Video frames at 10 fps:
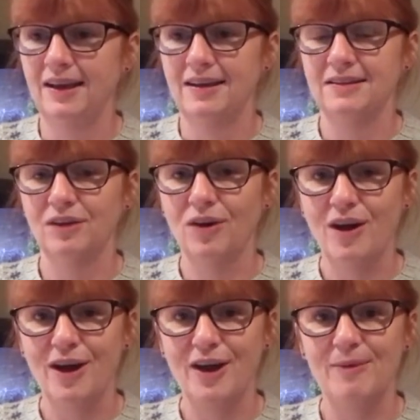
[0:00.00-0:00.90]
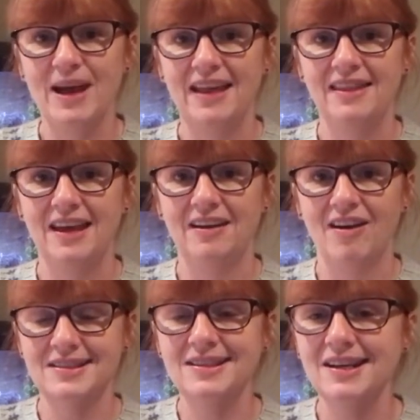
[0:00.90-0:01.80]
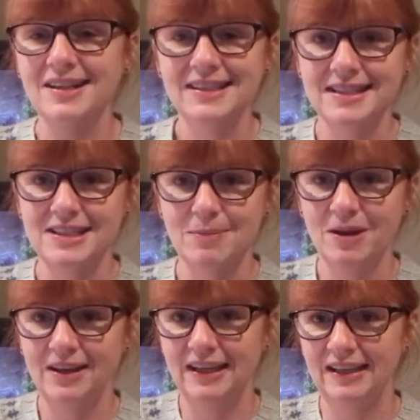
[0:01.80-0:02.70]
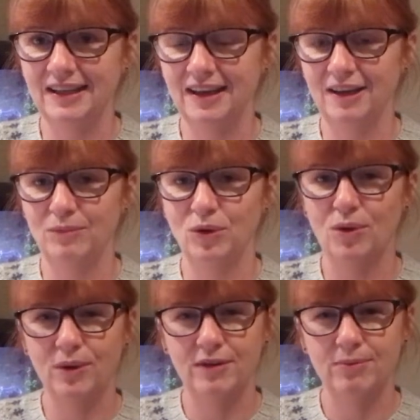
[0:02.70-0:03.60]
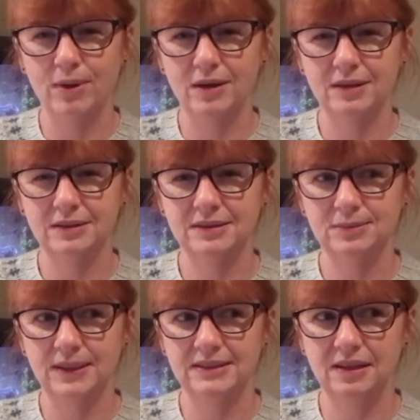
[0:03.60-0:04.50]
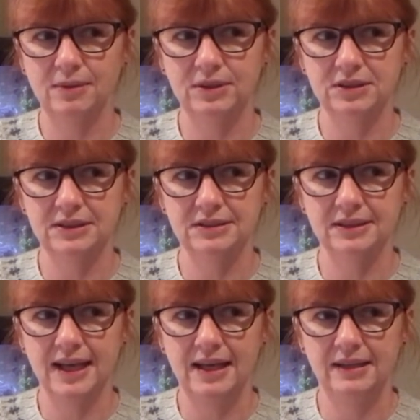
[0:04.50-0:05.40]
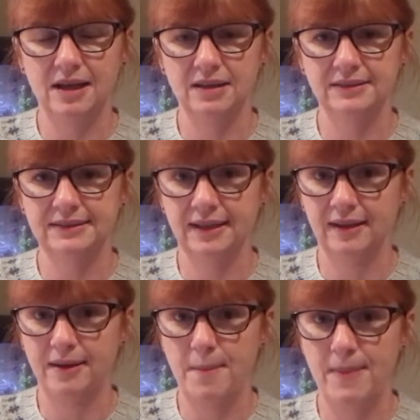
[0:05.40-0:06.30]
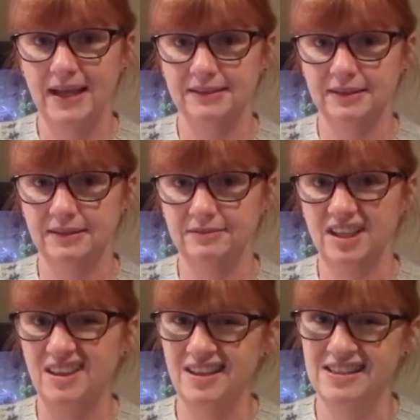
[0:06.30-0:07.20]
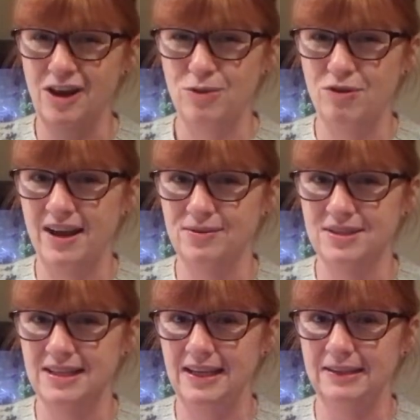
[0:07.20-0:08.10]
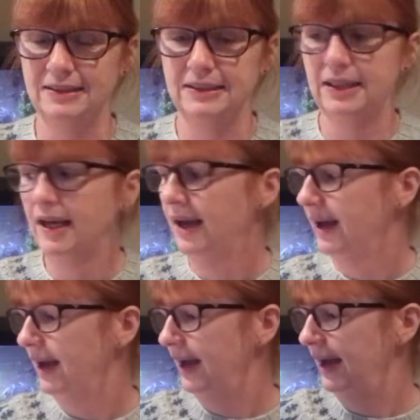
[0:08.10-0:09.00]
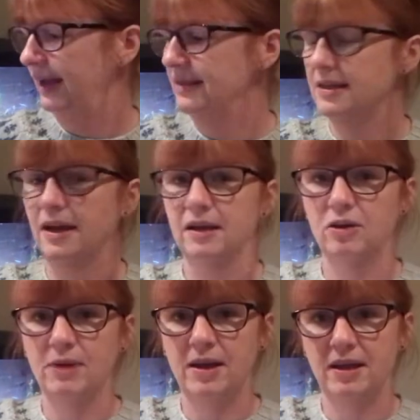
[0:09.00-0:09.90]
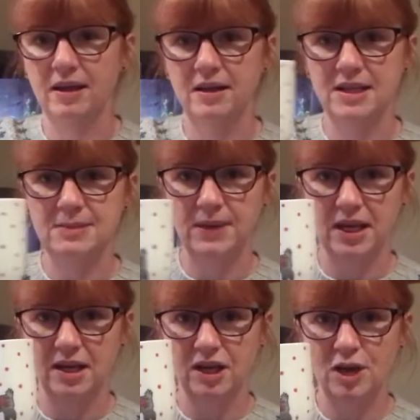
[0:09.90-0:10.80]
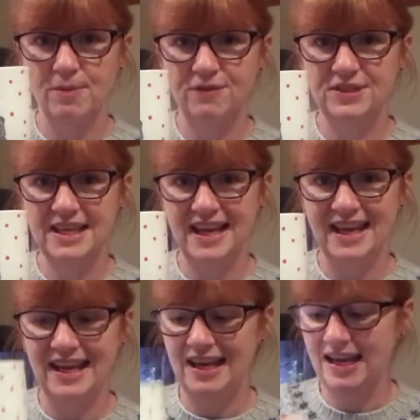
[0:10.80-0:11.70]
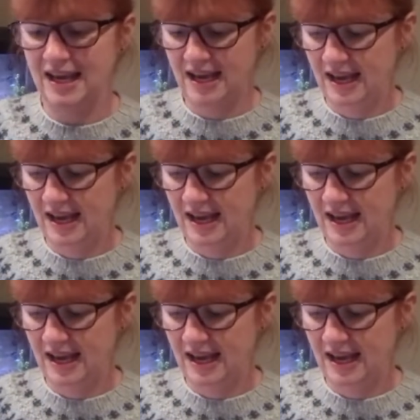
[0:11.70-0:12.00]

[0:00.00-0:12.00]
So I got home and then I snuggled into my Koivua sweater, which is Caitlin Hunter pattern. I think that's how you pronounce it. And got my nice big cup of tea.